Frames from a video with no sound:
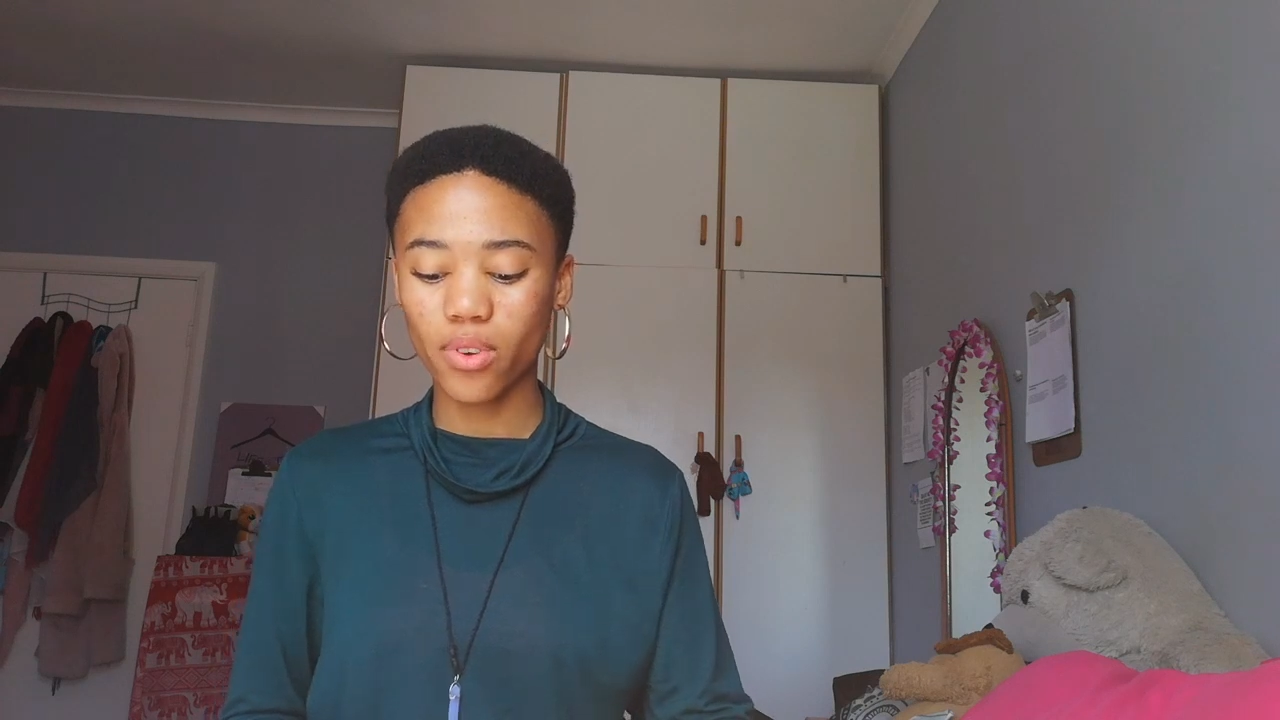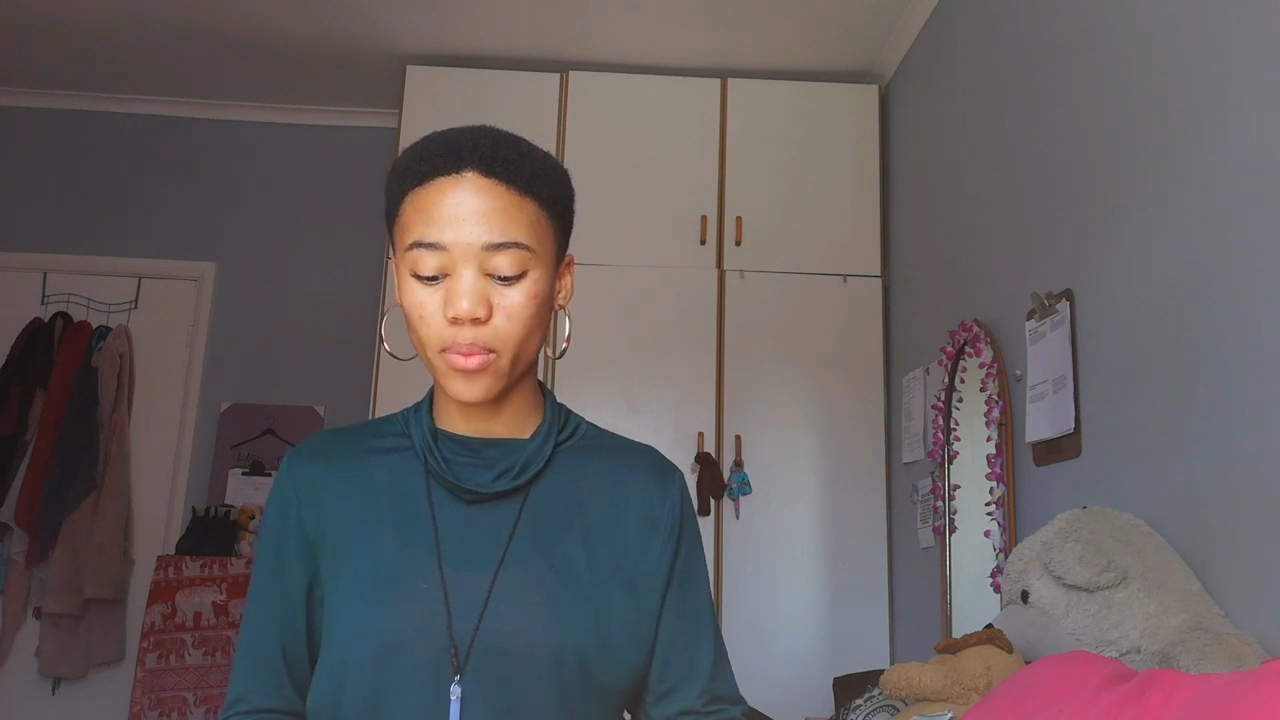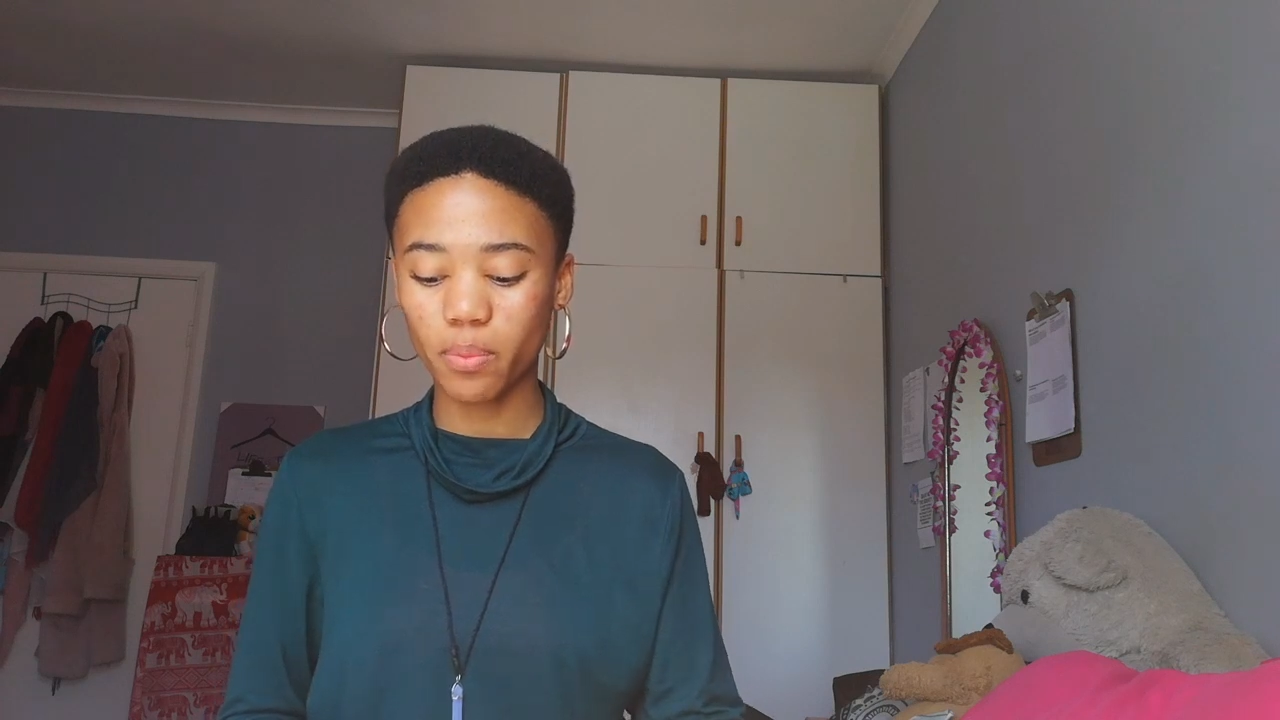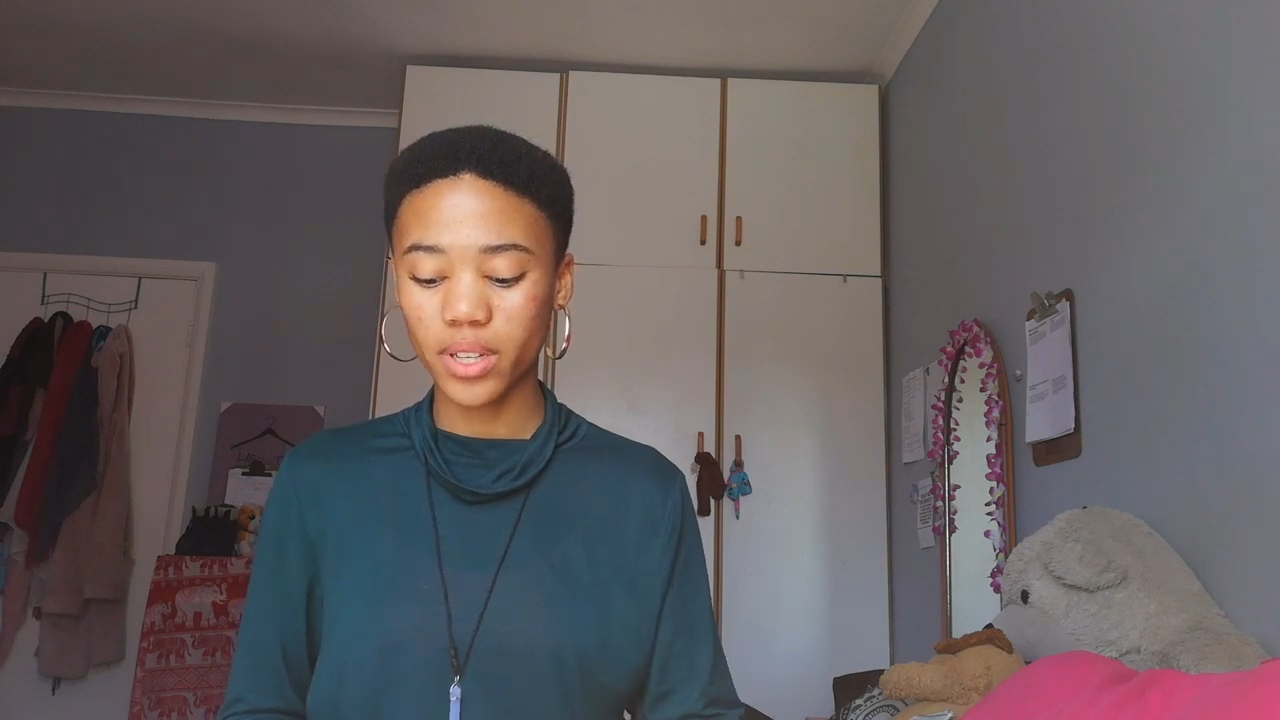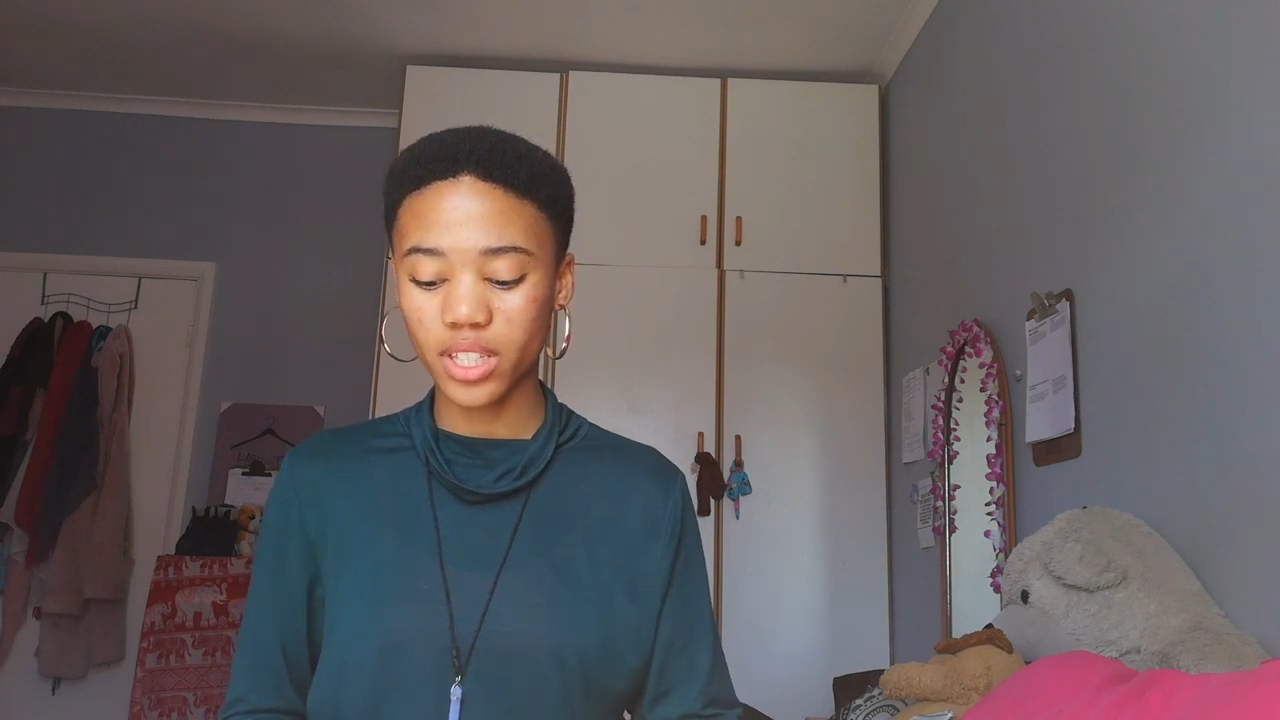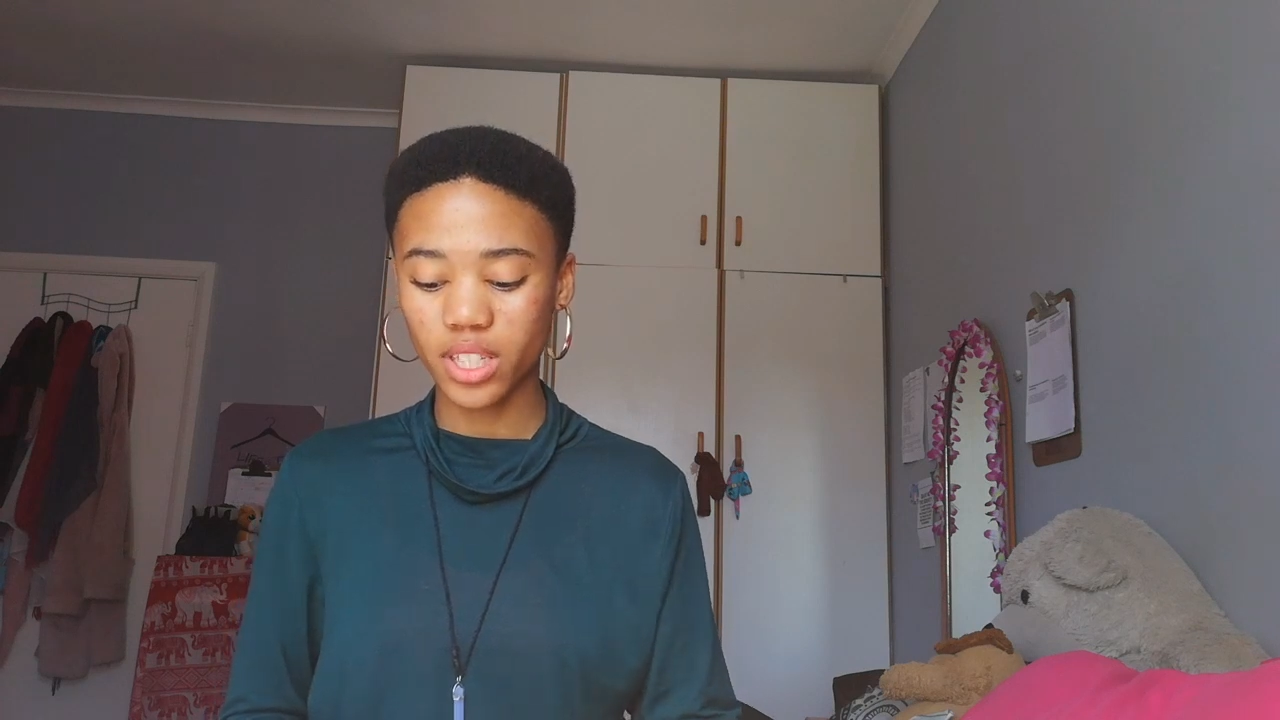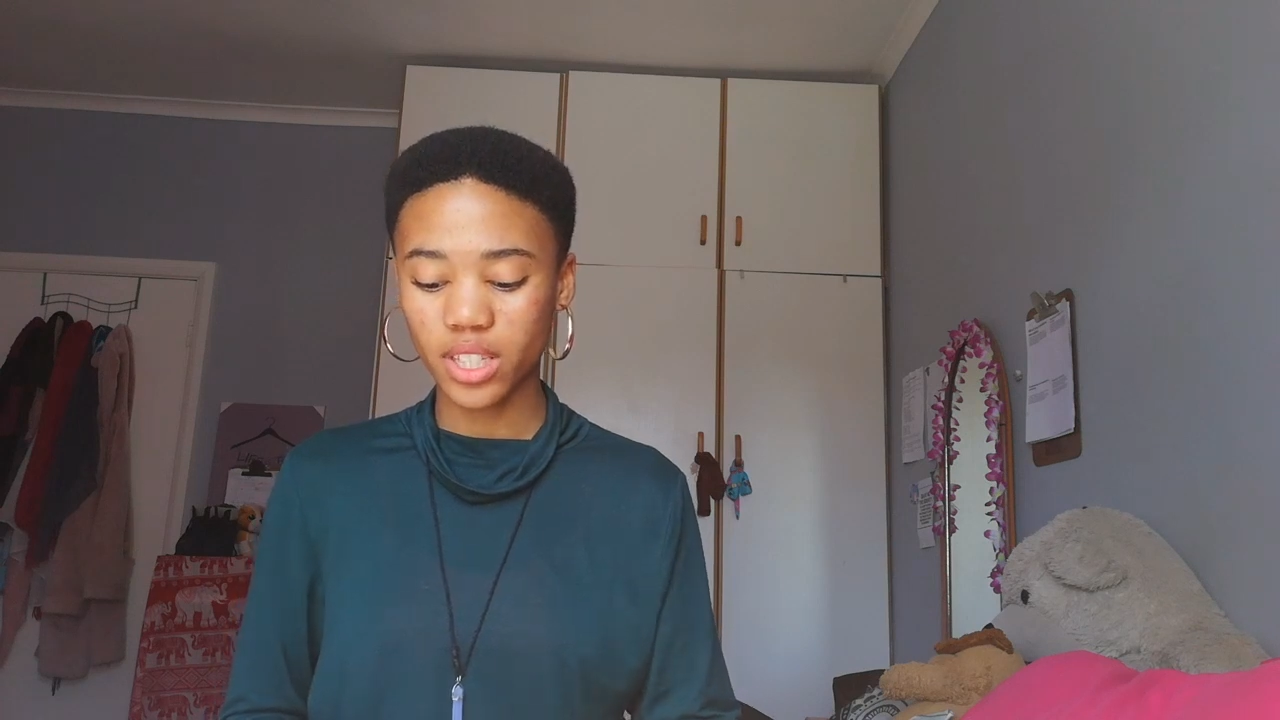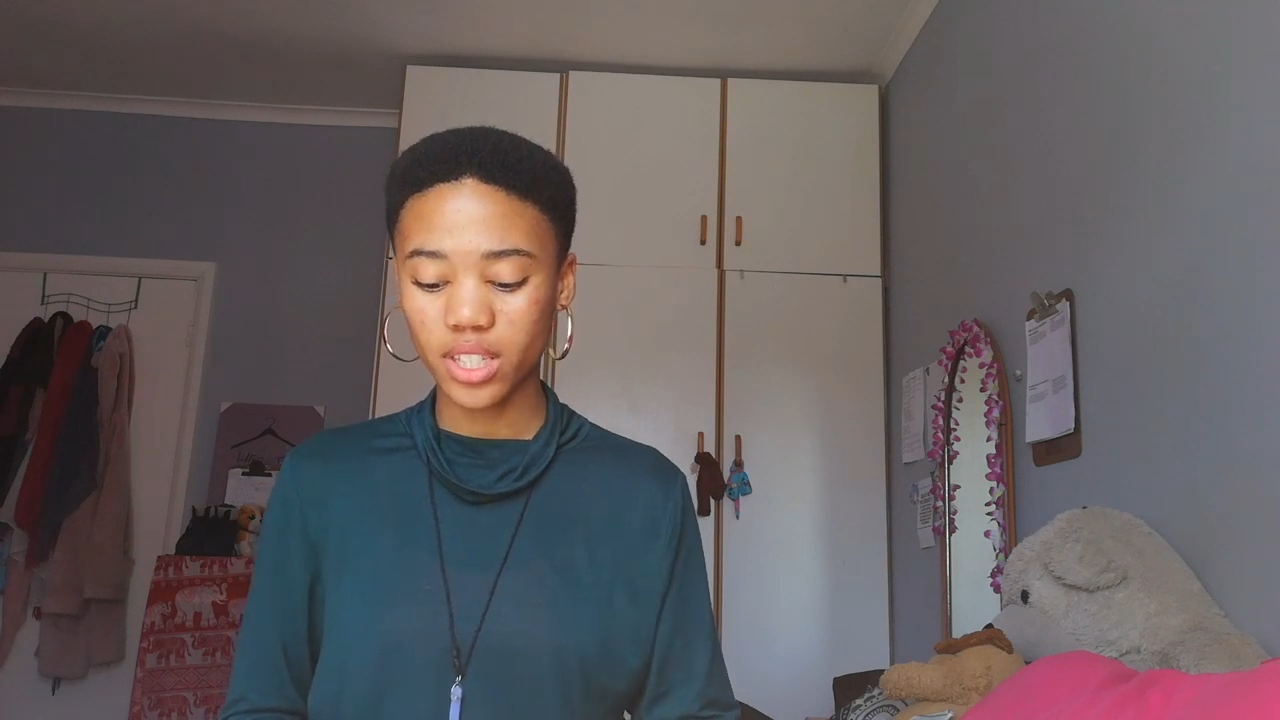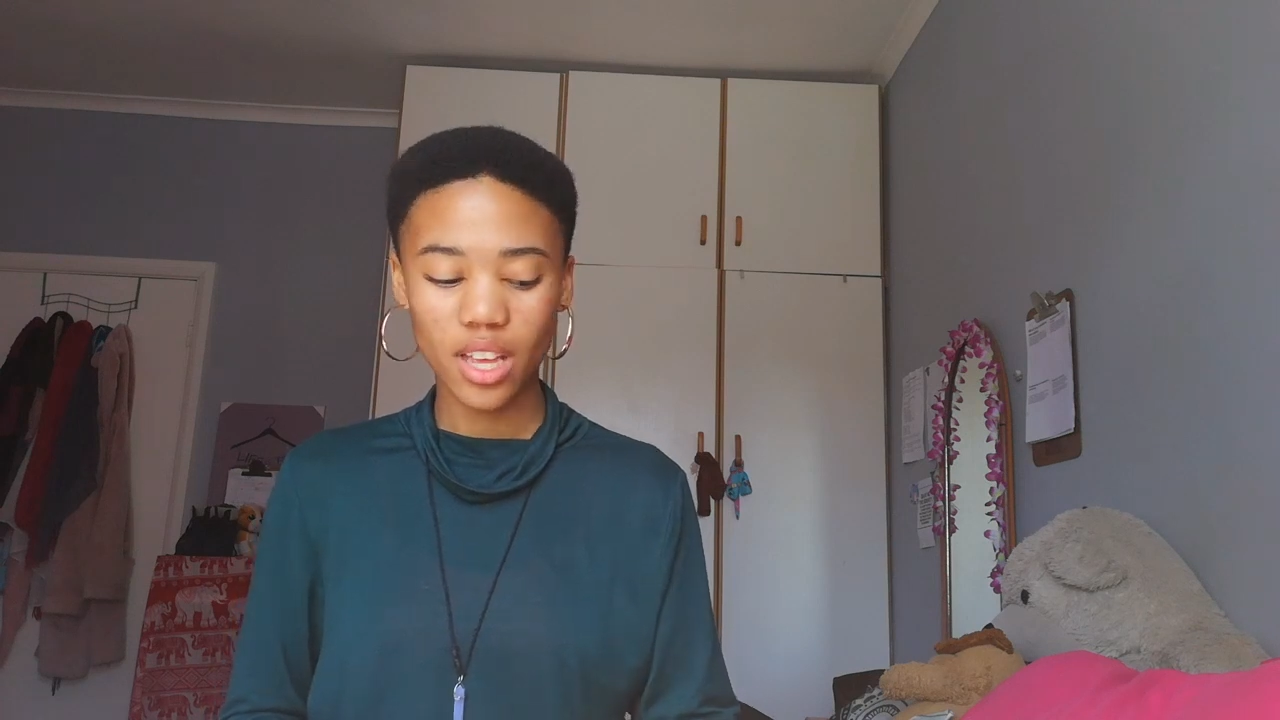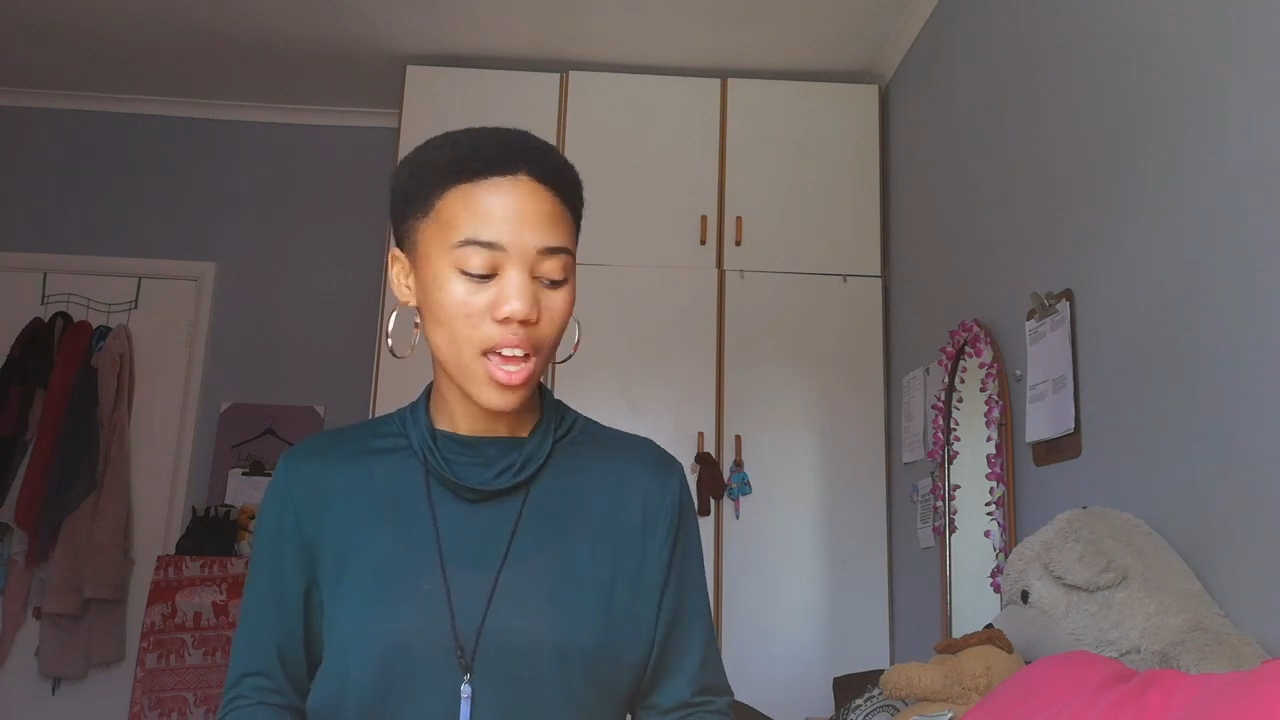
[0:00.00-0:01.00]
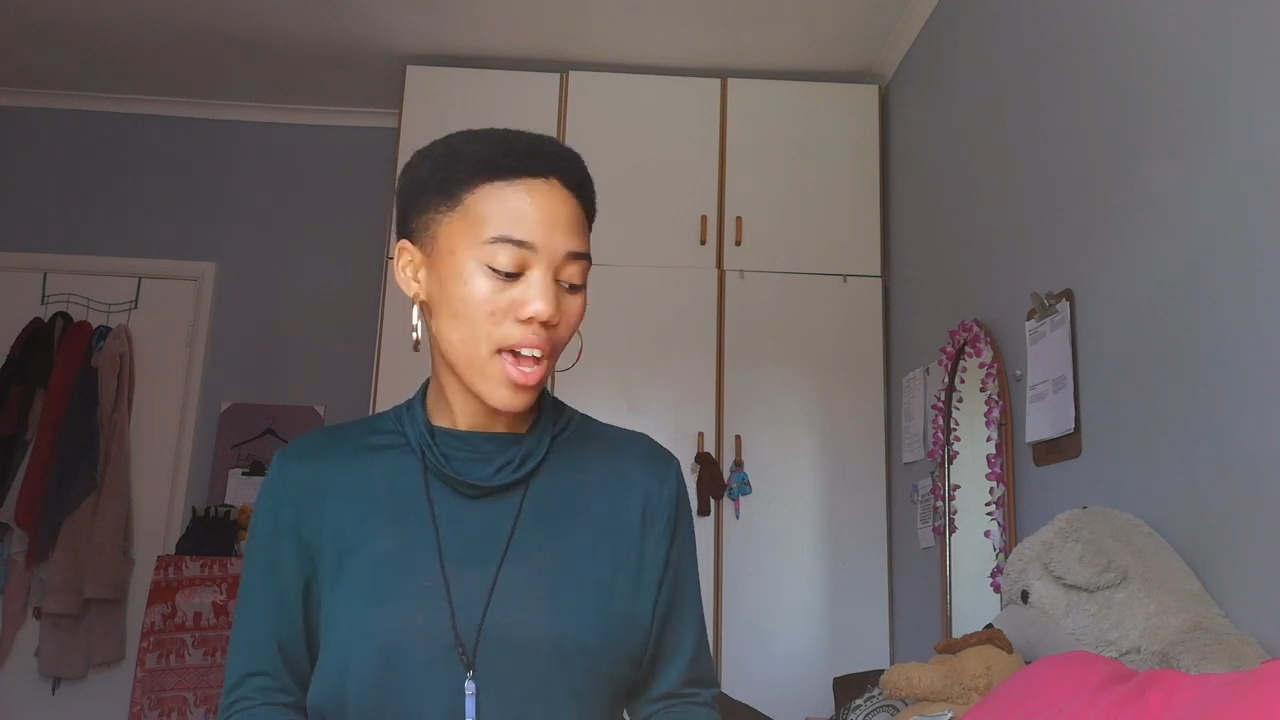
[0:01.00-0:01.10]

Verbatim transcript: from your business.